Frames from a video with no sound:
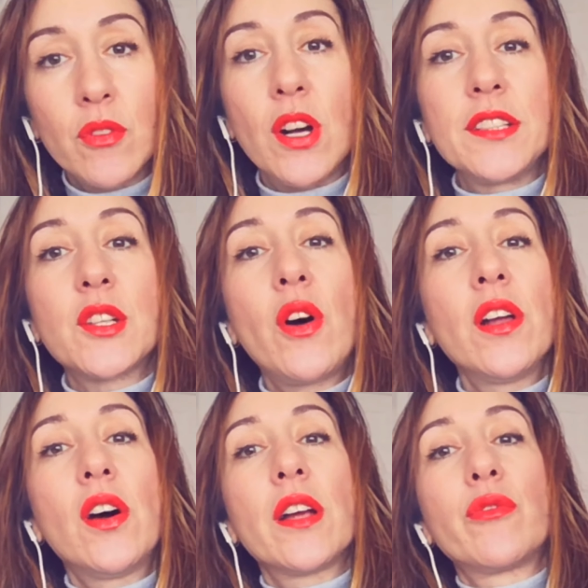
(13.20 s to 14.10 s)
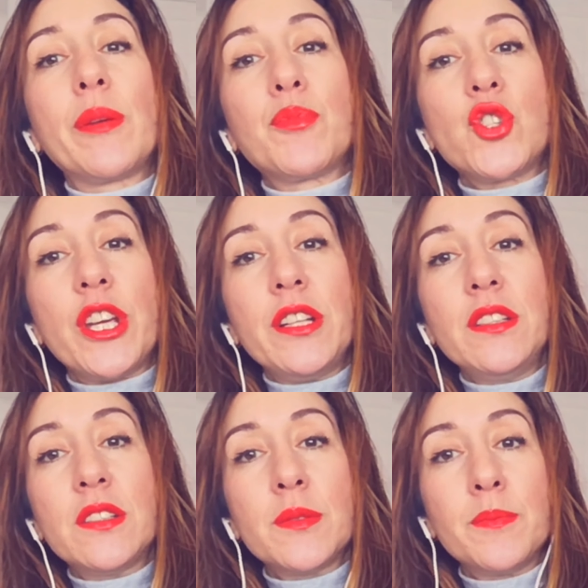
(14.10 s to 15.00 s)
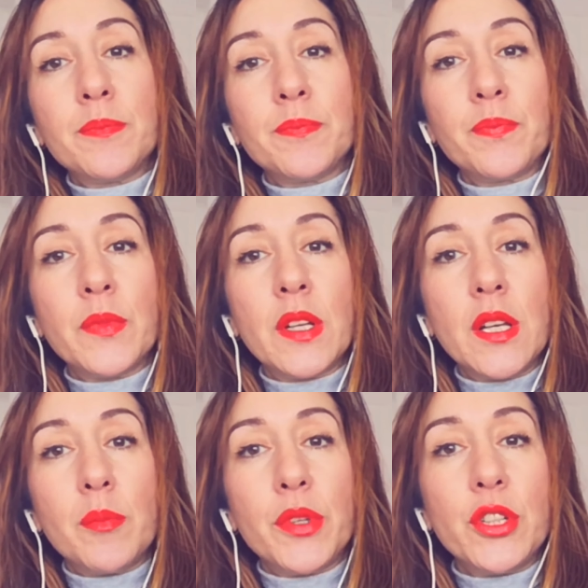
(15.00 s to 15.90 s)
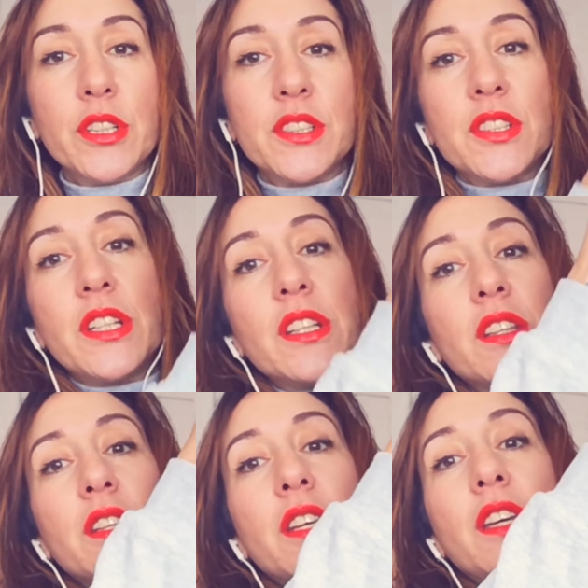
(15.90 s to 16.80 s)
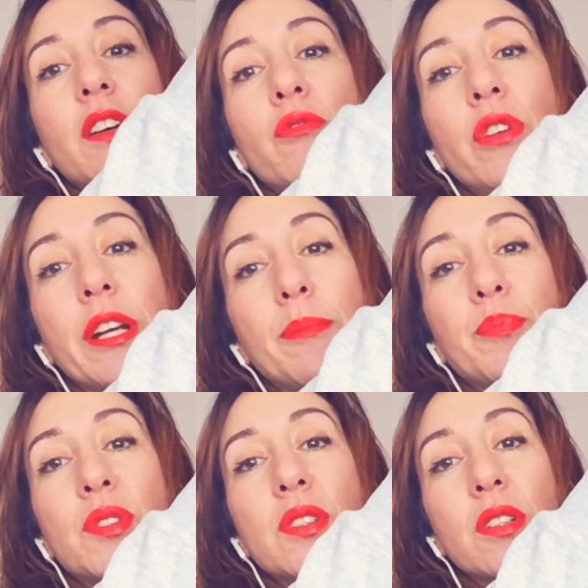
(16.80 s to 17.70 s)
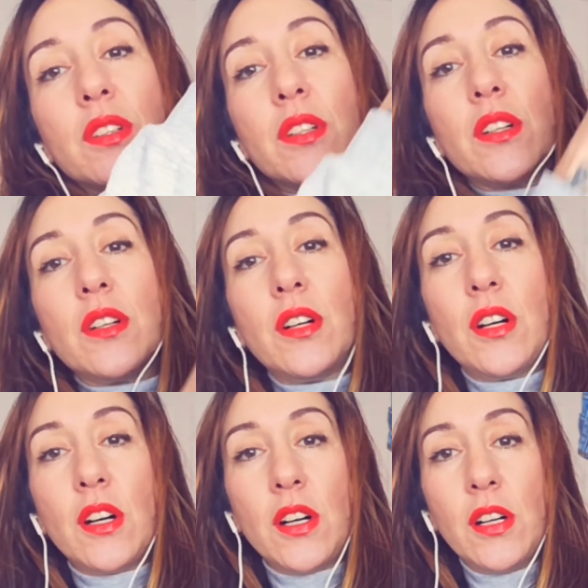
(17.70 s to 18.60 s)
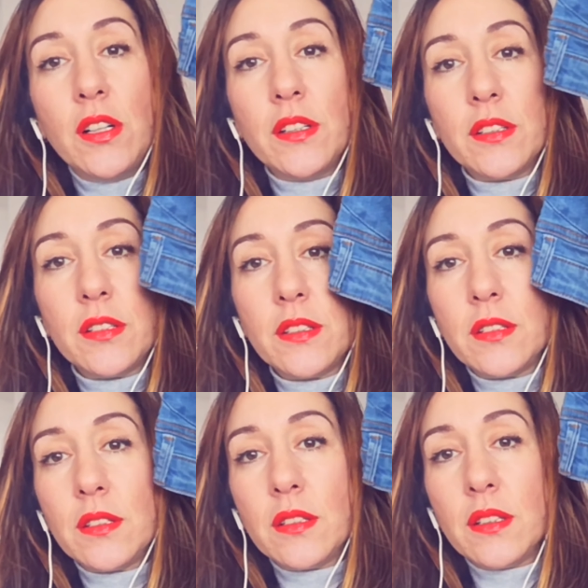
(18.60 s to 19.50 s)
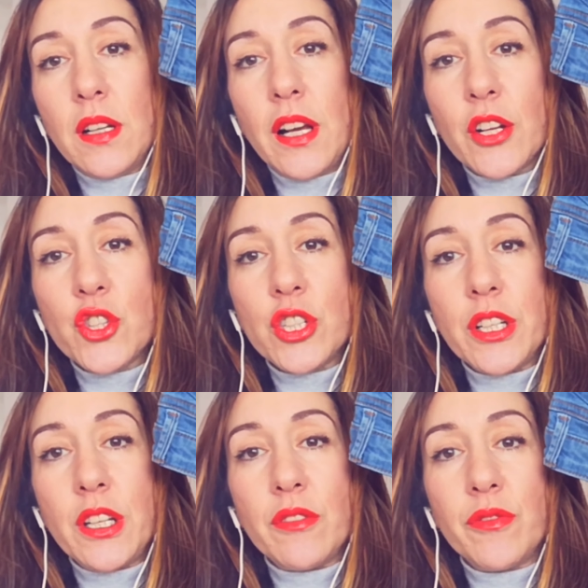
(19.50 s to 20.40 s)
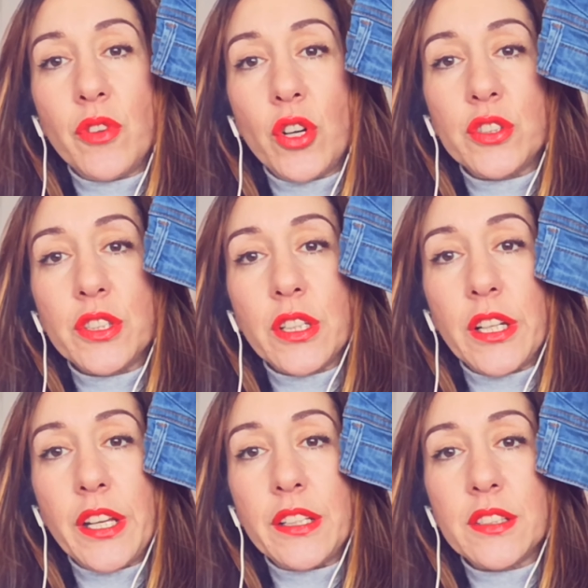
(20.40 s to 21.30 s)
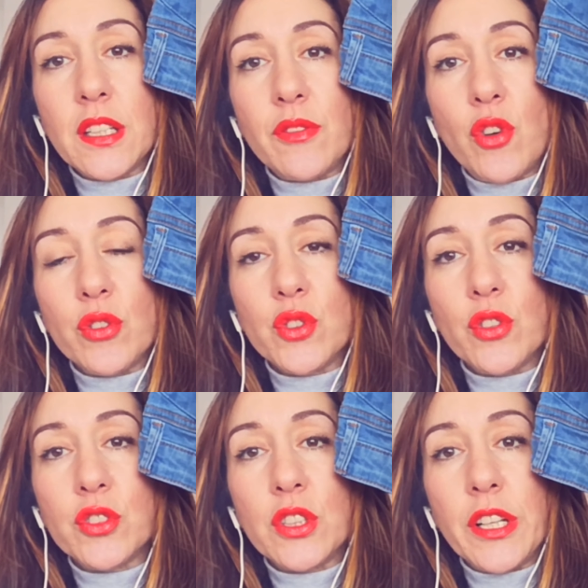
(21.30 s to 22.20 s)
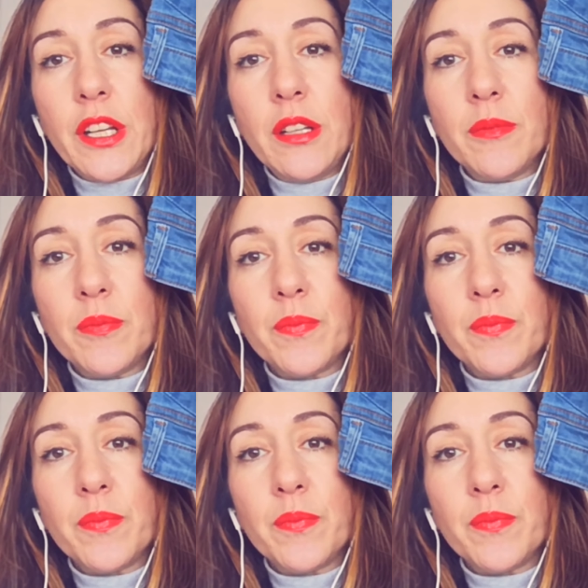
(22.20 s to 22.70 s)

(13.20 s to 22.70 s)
Right, so I like ripped jeans, but you can see that the rips are actually vertically instead of horizontally,